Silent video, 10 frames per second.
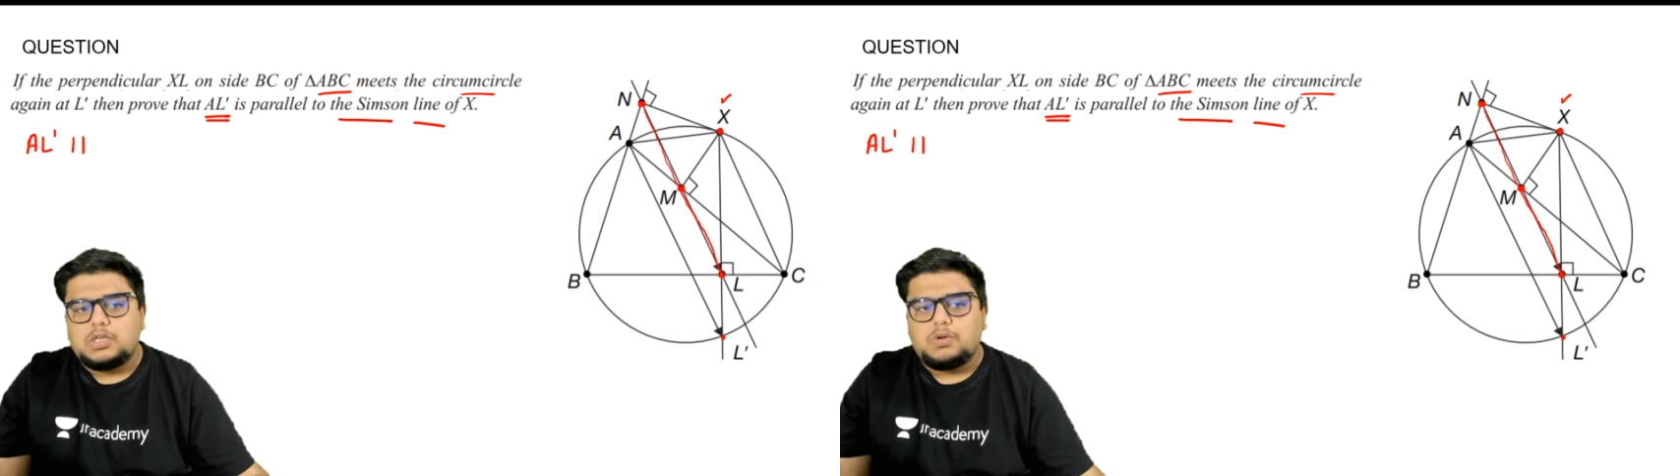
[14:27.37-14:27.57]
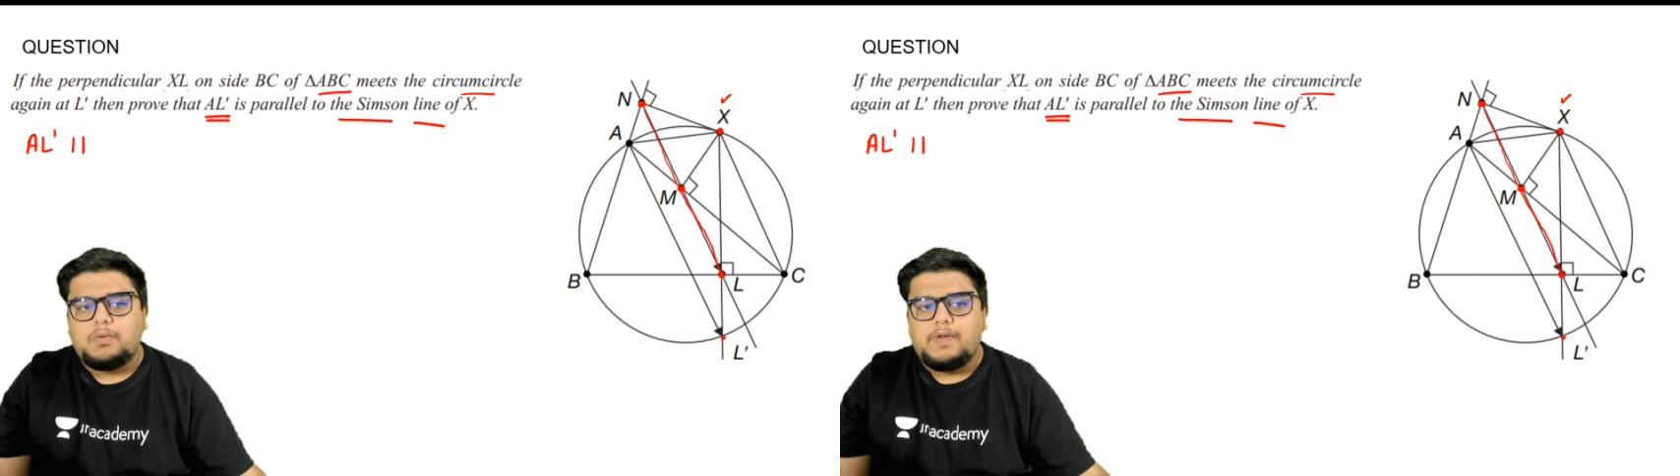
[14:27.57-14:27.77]

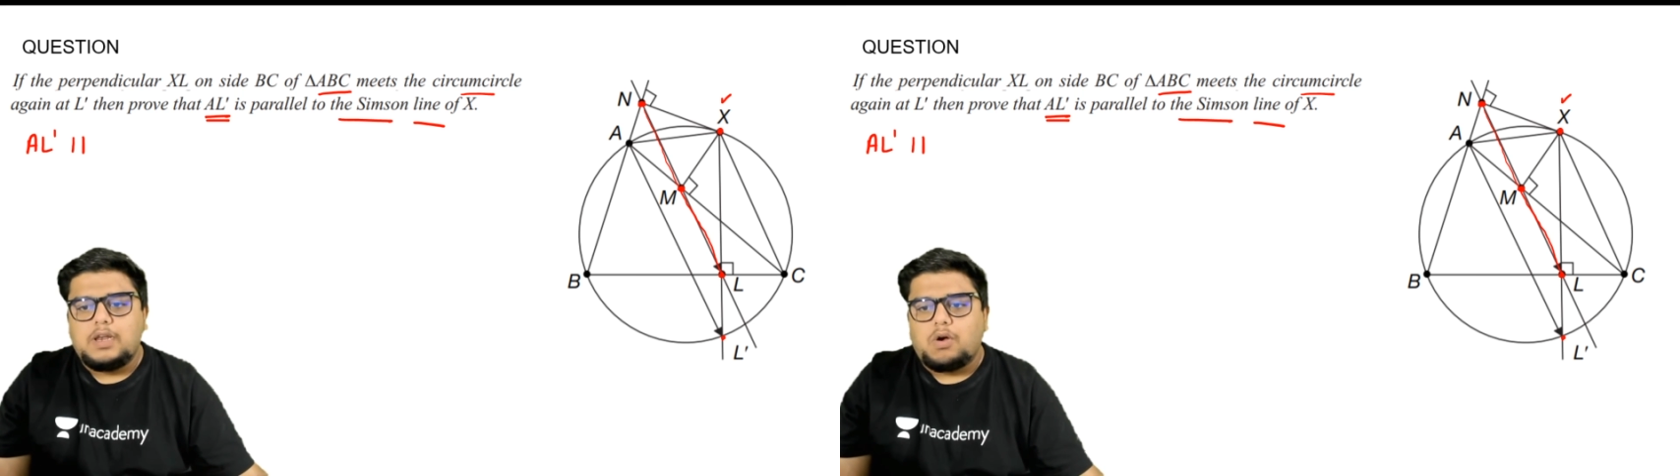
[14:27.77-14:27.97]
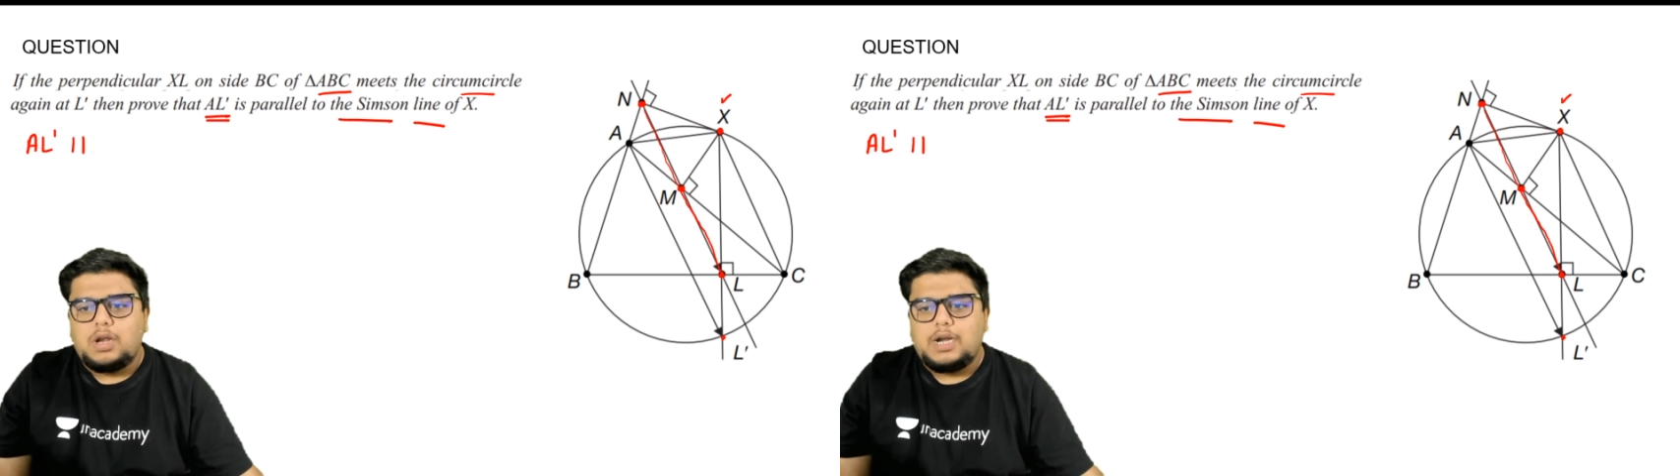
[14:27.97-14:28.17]
So
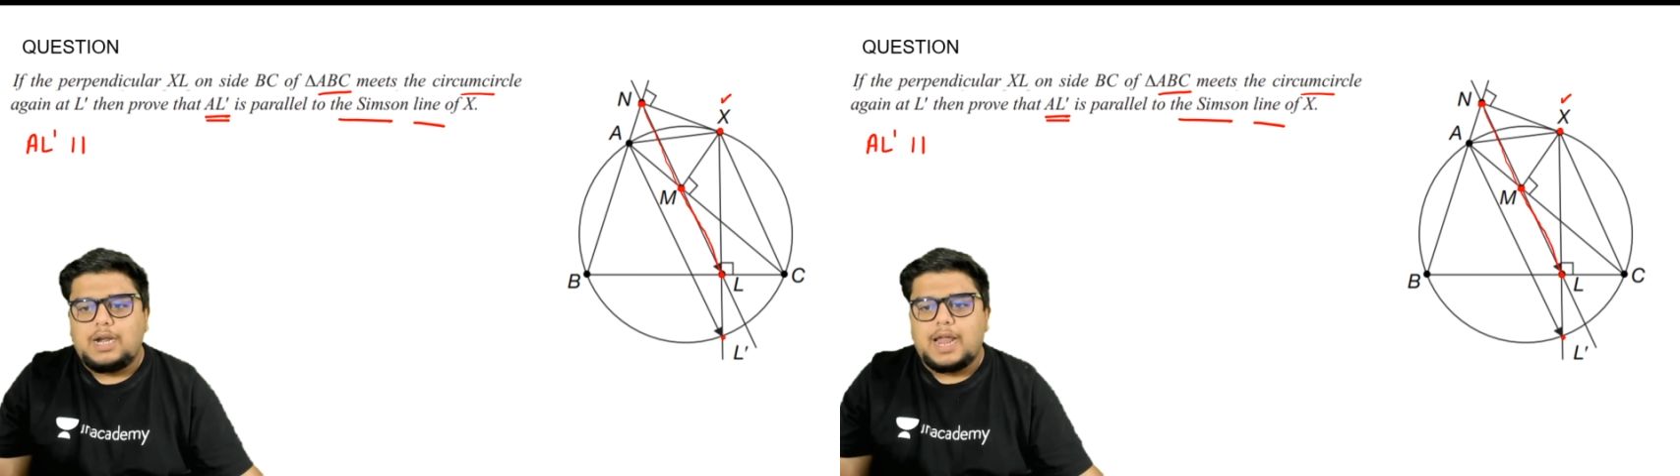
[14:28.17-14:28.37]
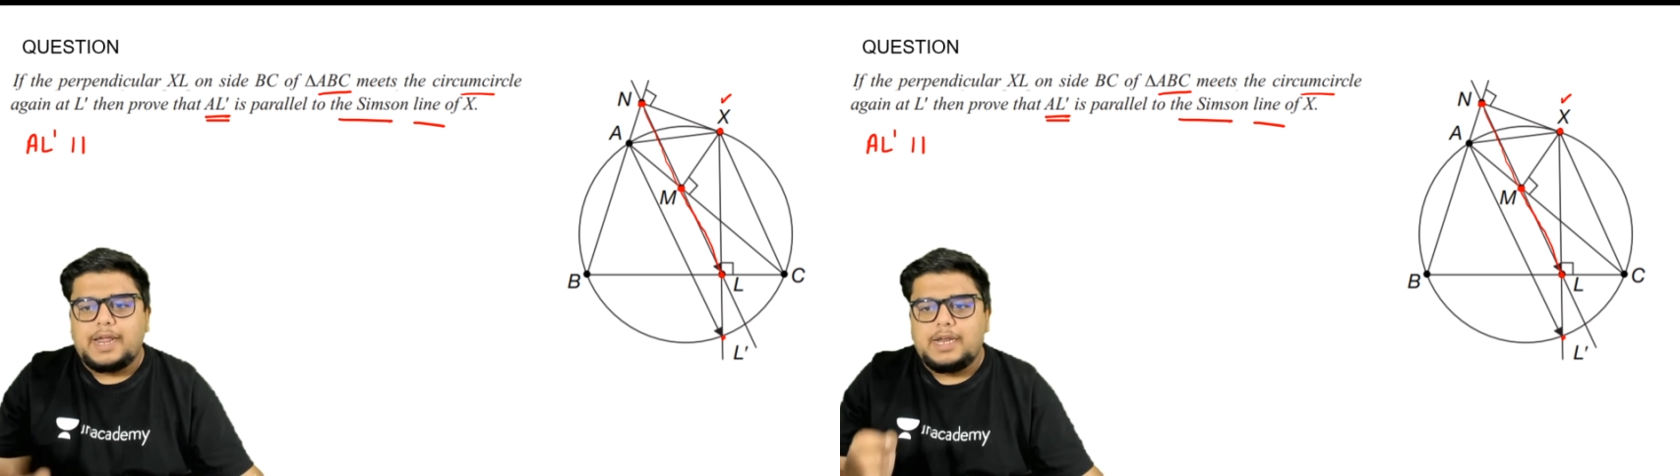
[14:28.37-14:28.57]
we'll call
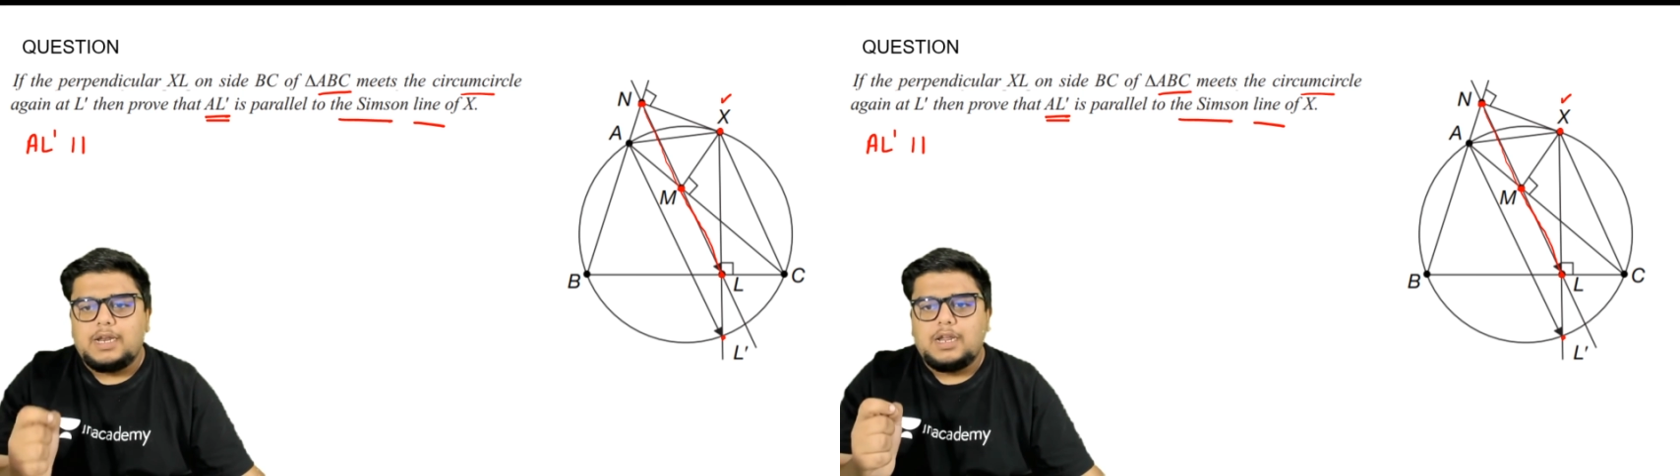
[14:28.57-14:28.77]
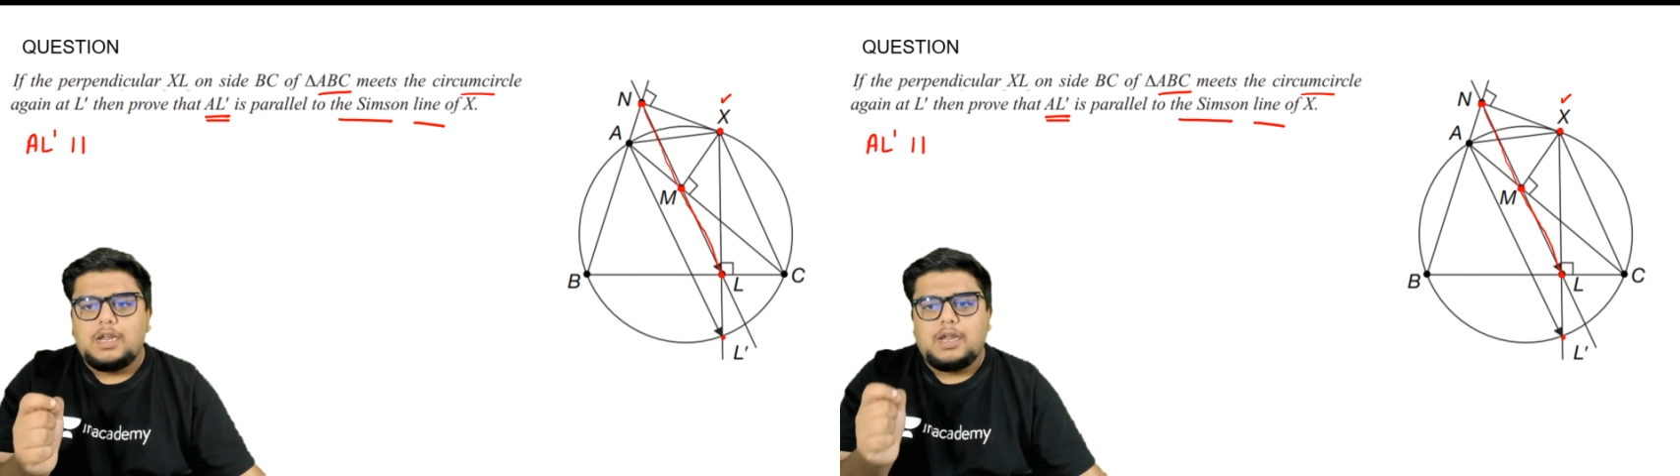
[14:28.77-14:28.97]
it
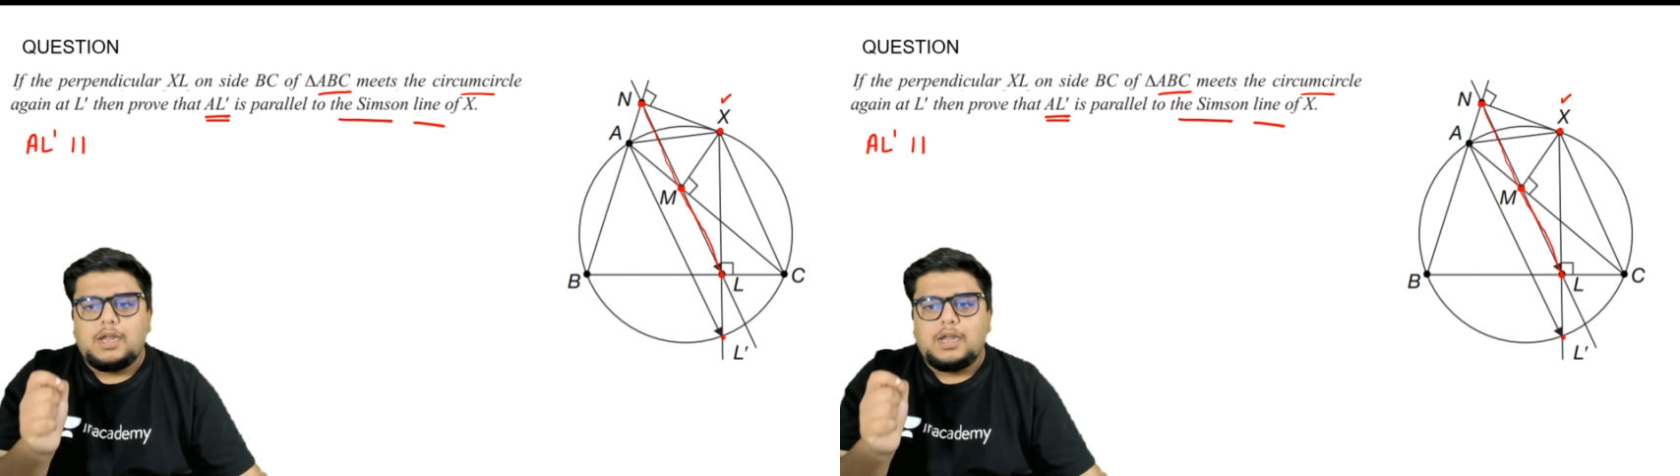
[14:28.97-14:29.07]
line